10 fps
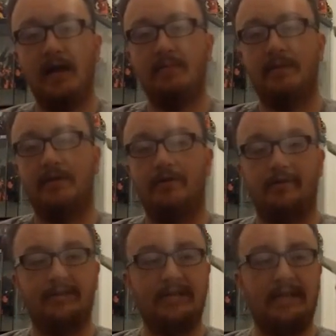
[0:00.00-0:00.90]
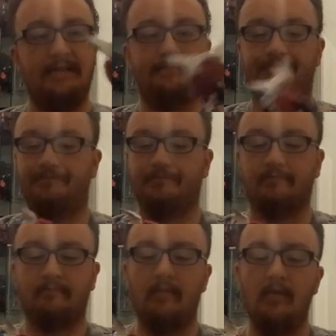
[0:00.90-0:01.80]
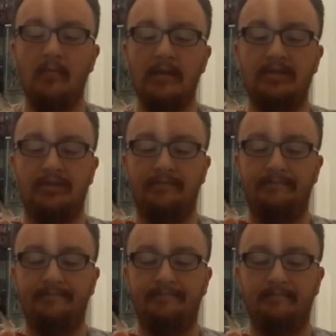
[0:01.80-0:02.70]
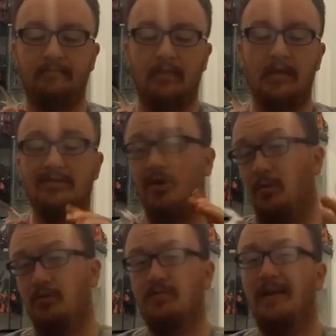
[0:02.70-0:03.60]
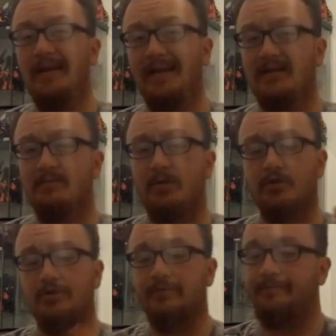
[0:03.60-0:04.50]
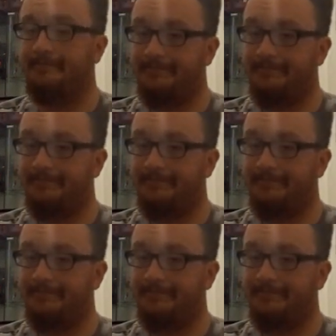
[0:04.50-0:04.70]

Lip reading: animated Arcee, which is almost my latest purchase.